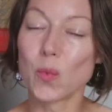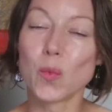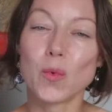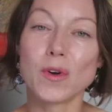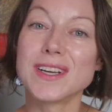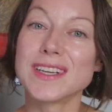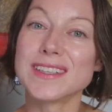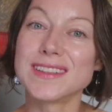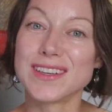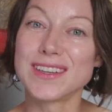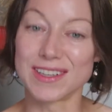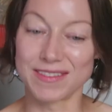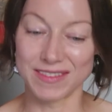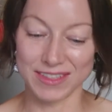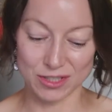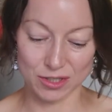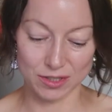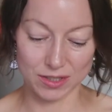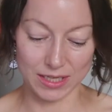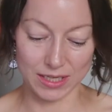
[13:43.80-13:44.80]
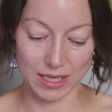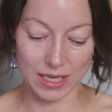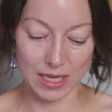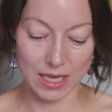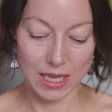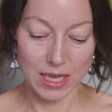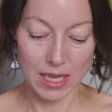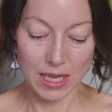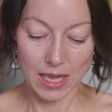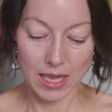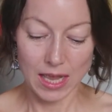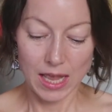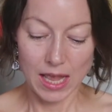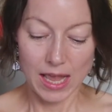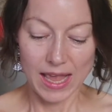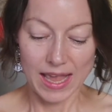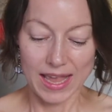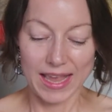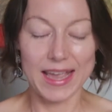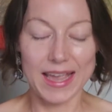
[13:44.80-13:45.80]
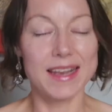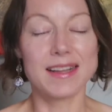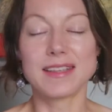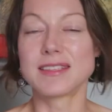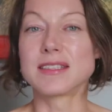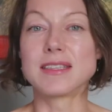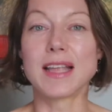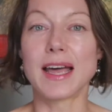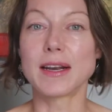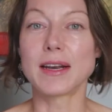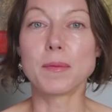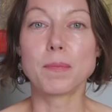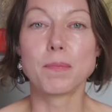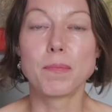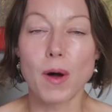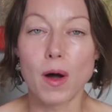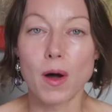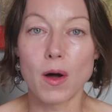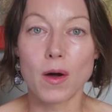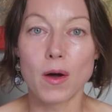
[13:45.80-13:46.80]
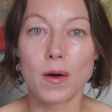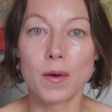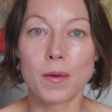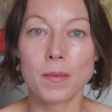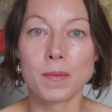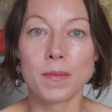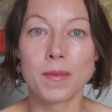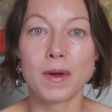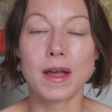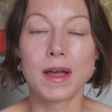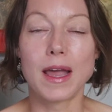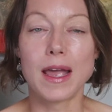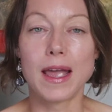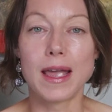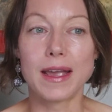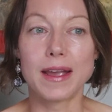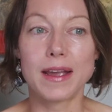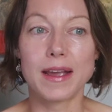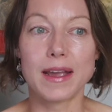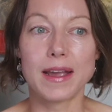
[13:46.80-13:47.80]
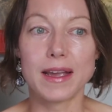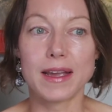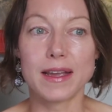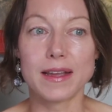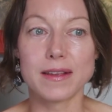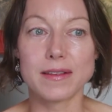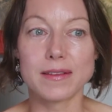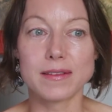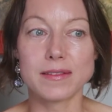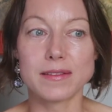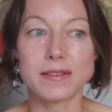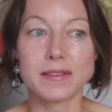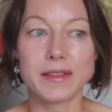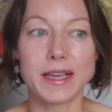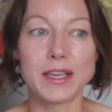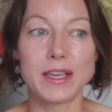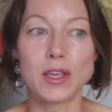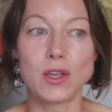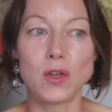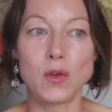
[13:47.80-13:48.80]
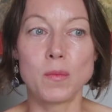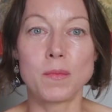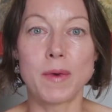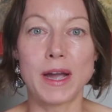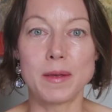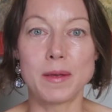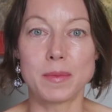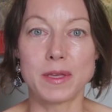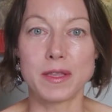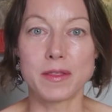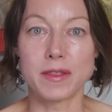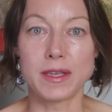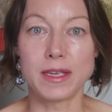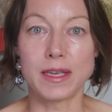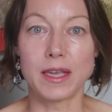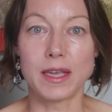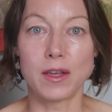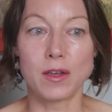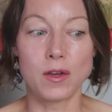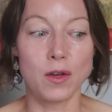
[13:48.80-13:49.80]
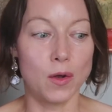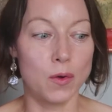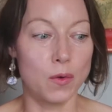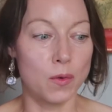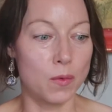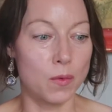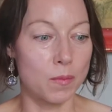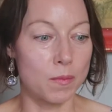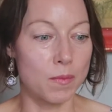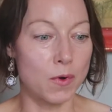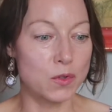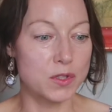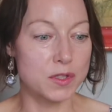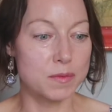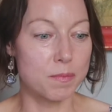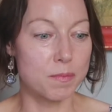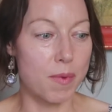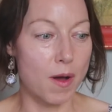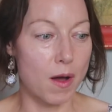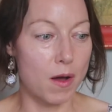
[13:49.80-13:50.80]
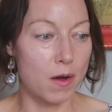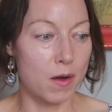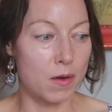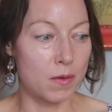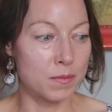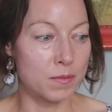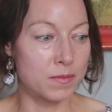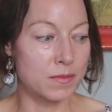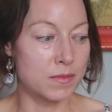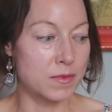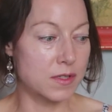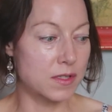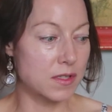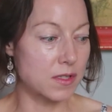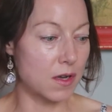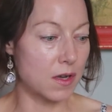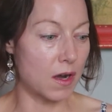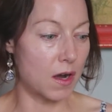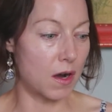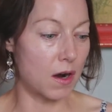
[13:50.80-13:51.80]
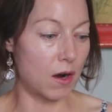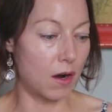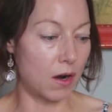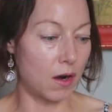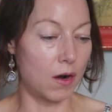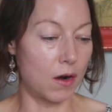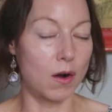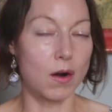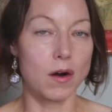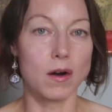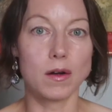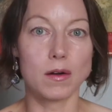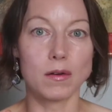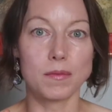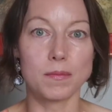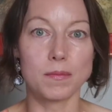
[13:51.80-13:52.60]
We'll get there eventually. It is not a balm like you might be thinking. You know, most balms are